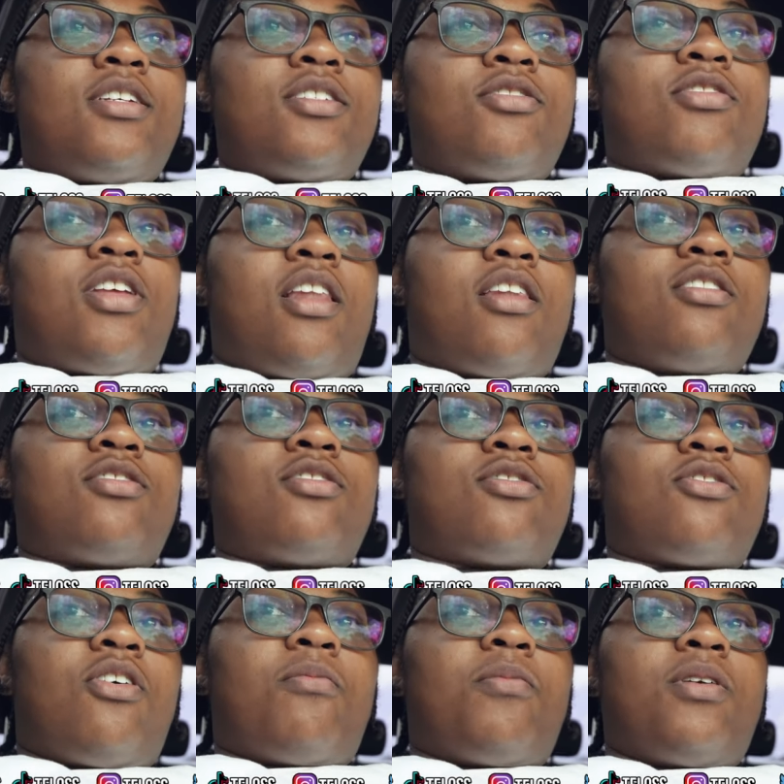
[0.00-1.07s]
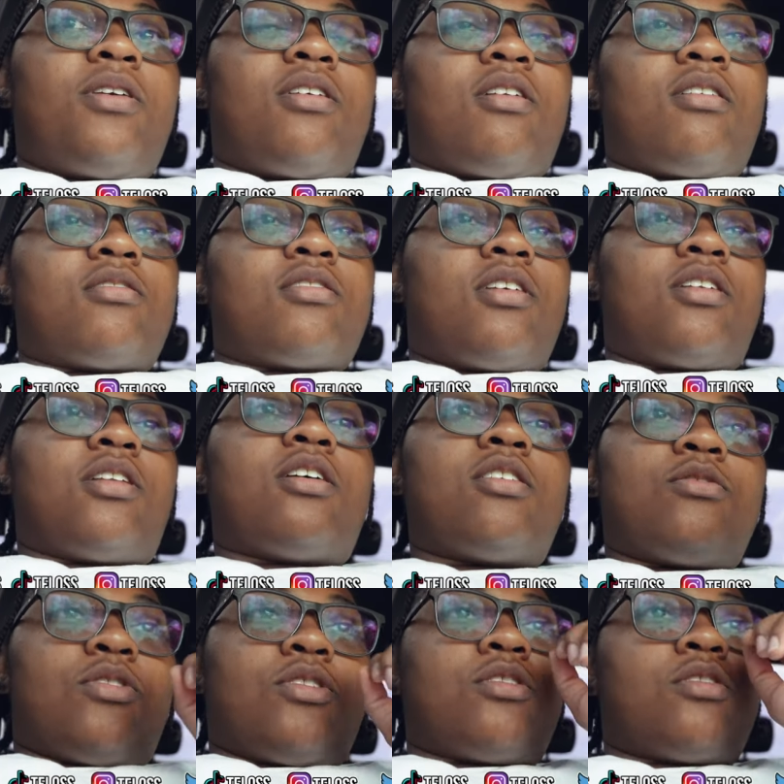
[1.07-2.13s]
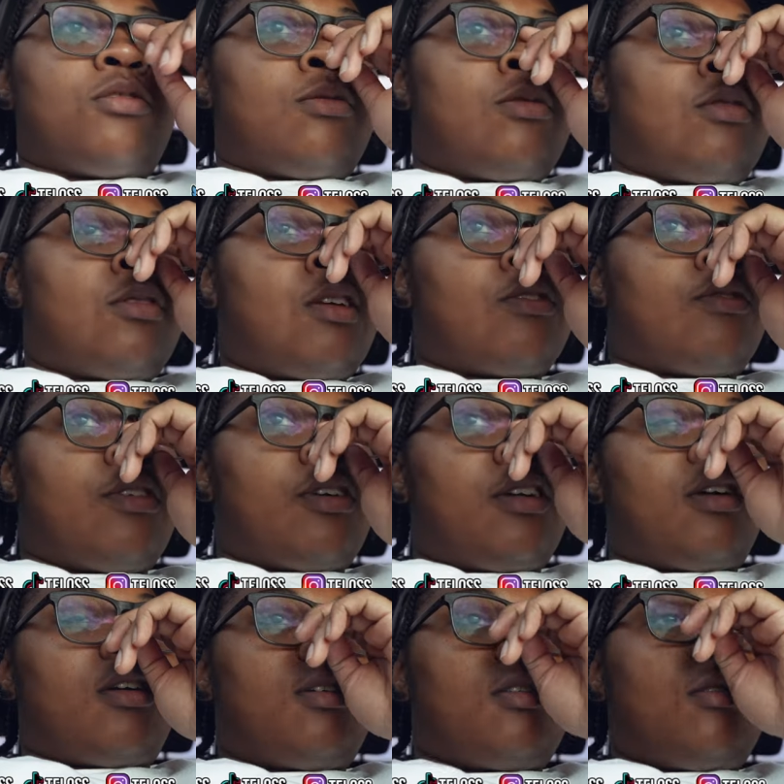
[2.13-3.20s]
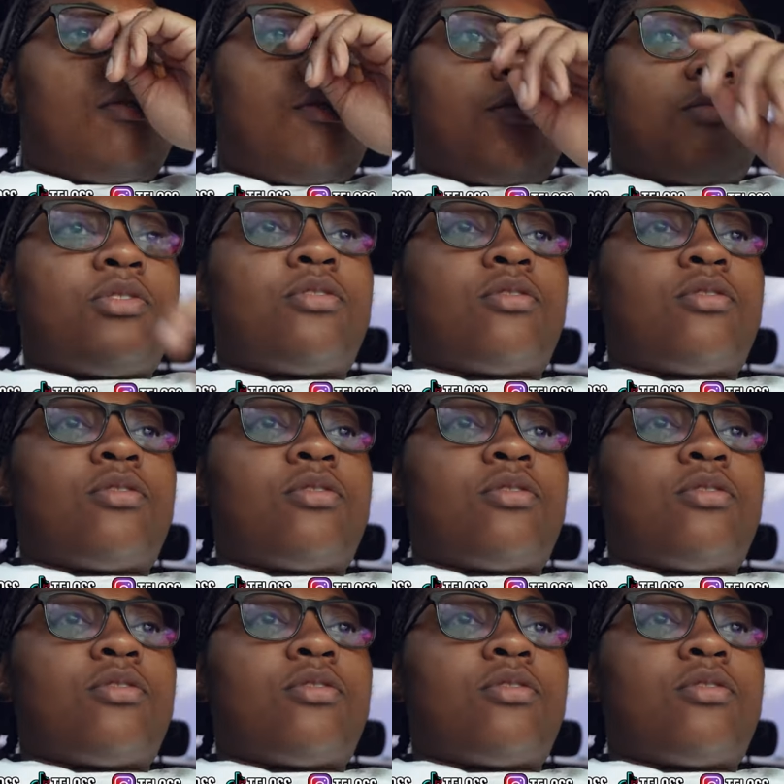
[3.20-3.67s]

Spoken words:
She was like, lunch is on me. And I was like, that was very kind. You feel me?